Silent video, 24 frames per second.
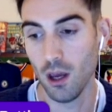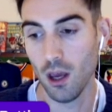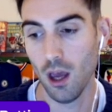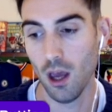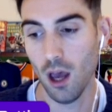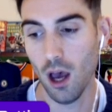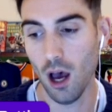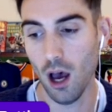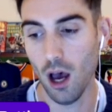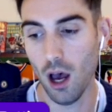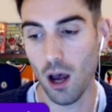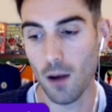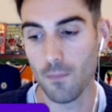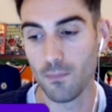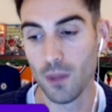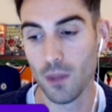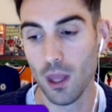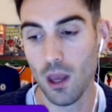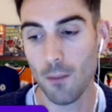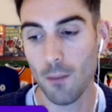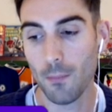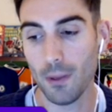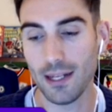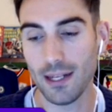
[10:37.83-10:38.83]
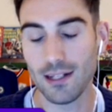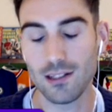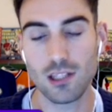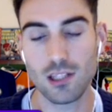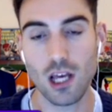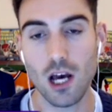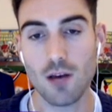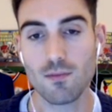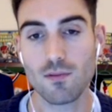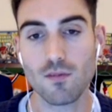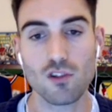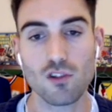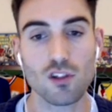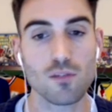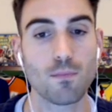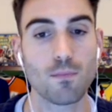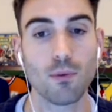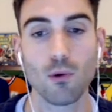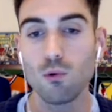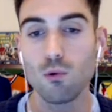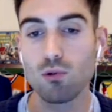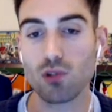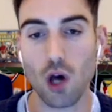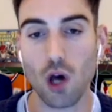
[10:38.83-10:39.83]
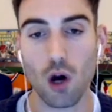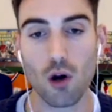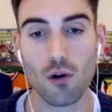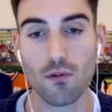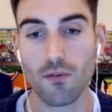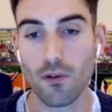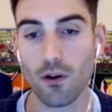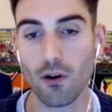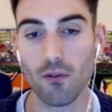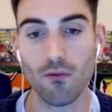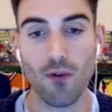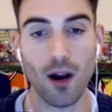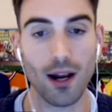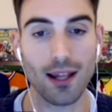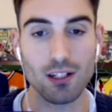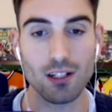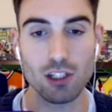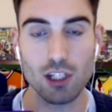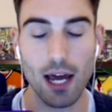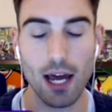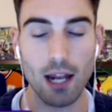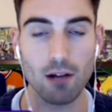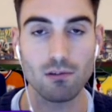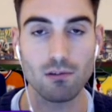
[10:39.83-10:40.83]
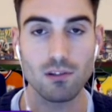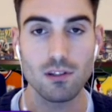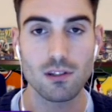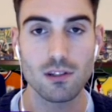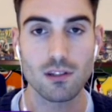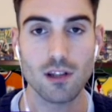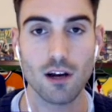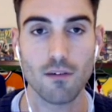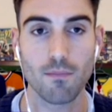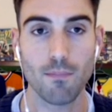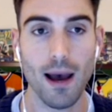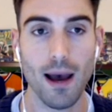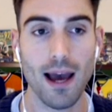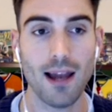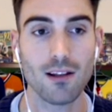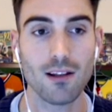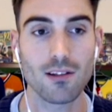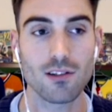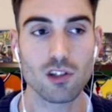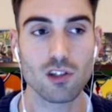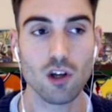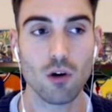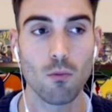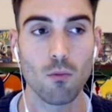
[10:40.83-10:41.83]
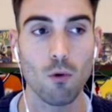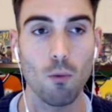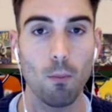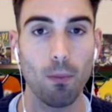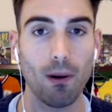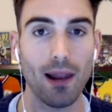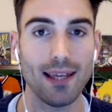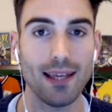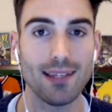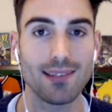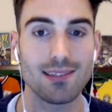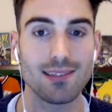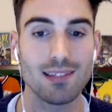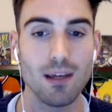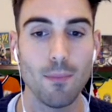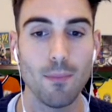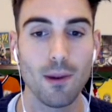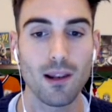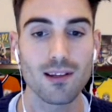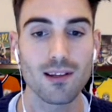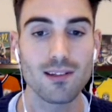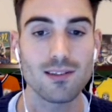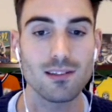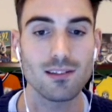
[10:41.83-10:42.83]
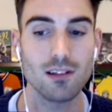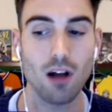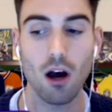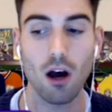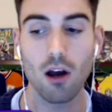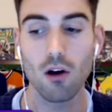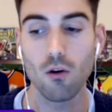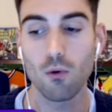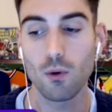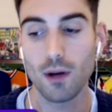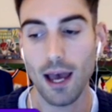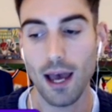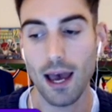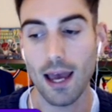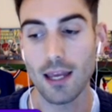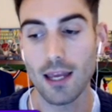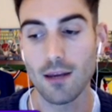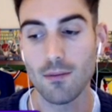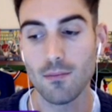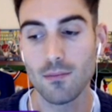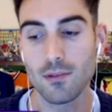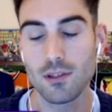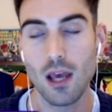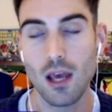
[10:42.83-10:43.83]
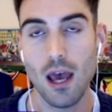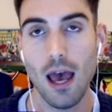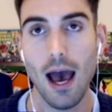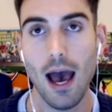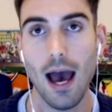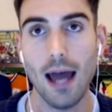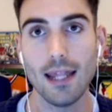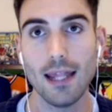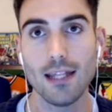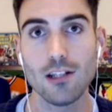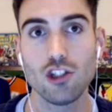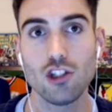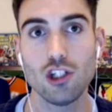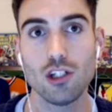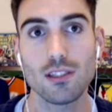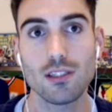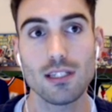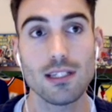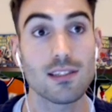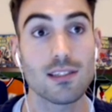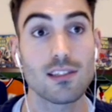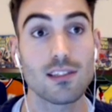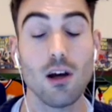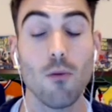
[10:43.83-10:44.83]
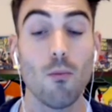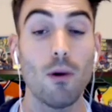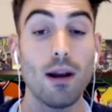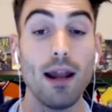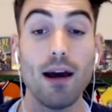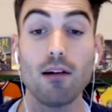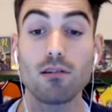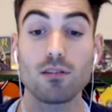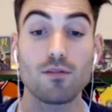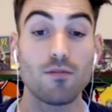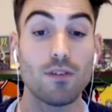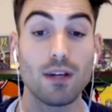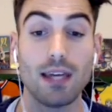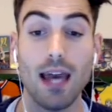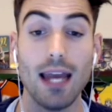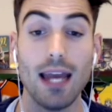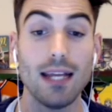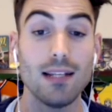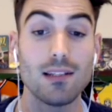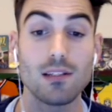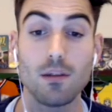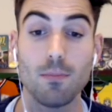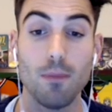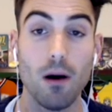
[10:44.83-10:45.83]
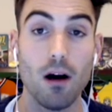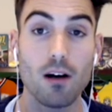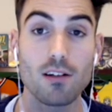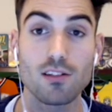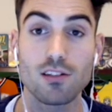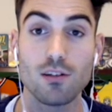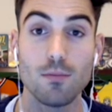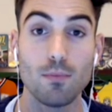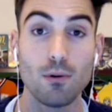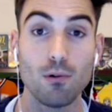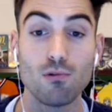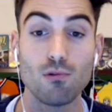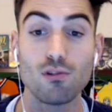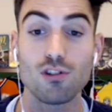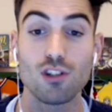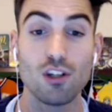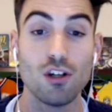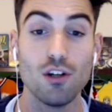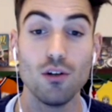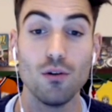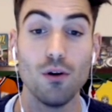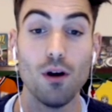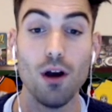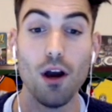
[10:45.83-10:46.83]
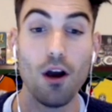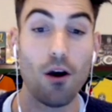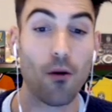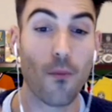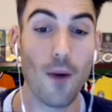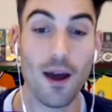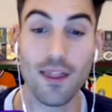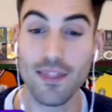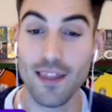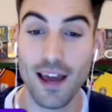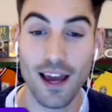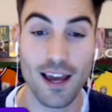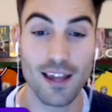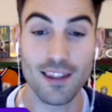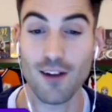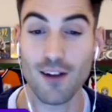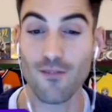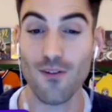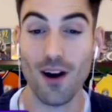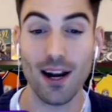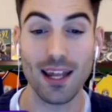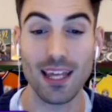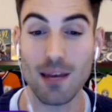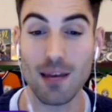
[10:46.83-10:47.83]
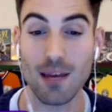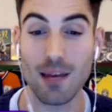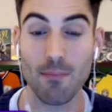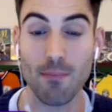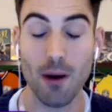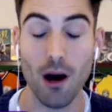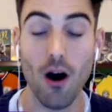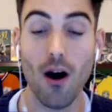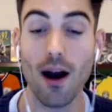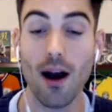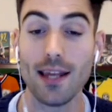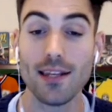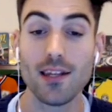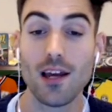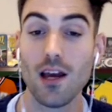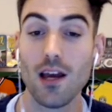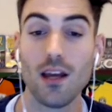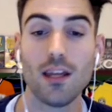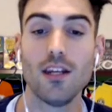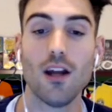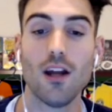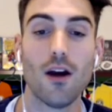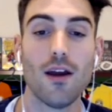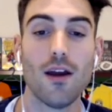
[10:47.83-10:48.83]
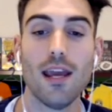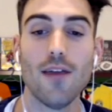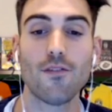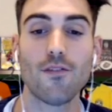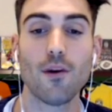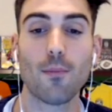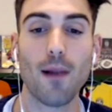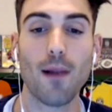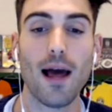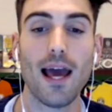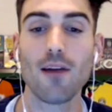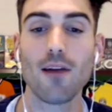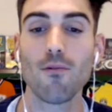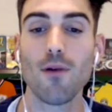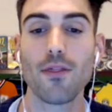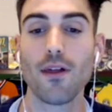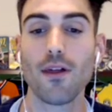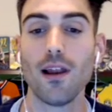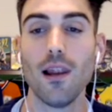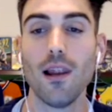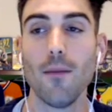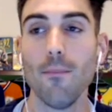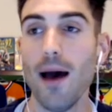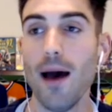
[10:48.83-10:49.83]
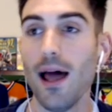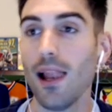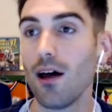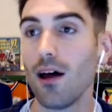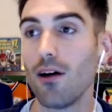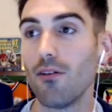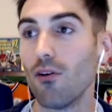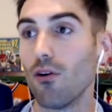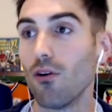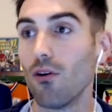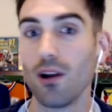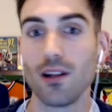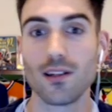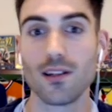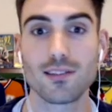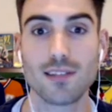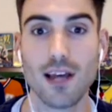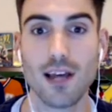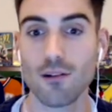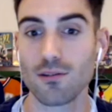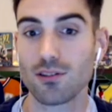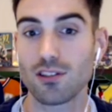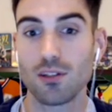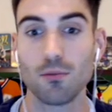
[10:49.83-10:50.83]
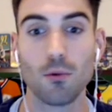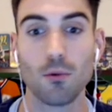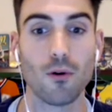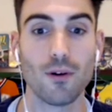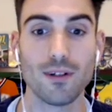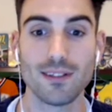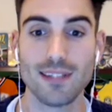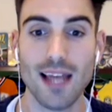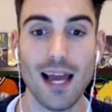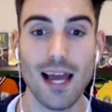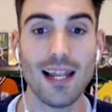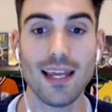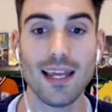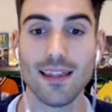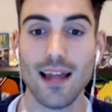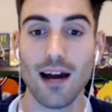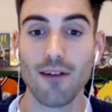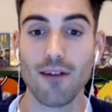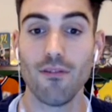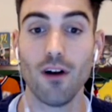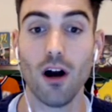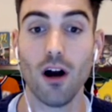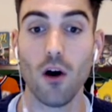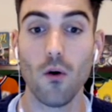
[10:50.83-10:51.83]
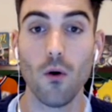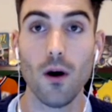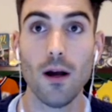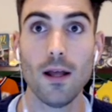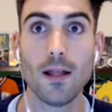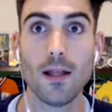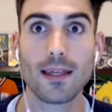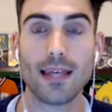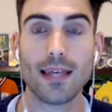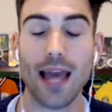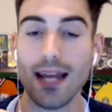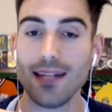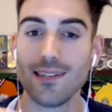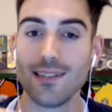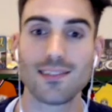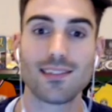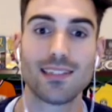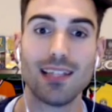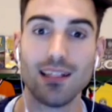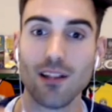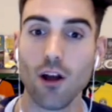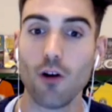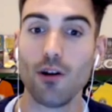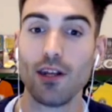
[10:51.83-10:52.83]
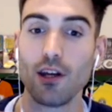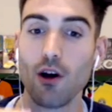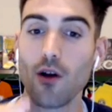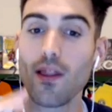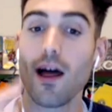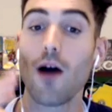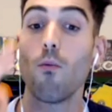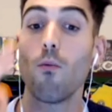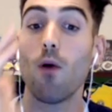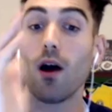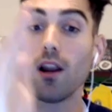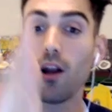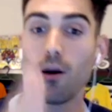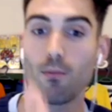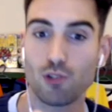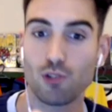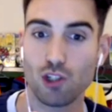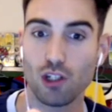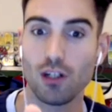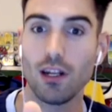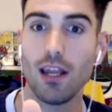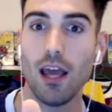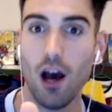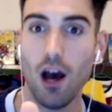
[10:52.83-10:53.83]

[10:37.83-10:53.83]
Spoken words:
But in terms of just balls over and running channels and stuff, Bale and Son will play similar style games, and it's someone else for Kane to pass the ball to when they're running in behind. If you're playing with a Lamela or a Lo Celso or a Dele in that role, Kane's still only got that one option